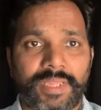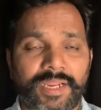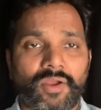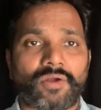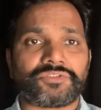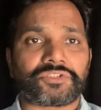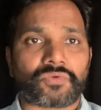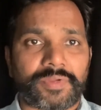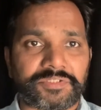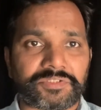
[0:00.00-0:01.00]
the
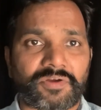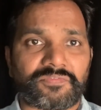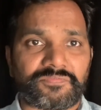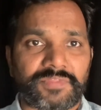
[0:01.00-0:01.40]
consequence of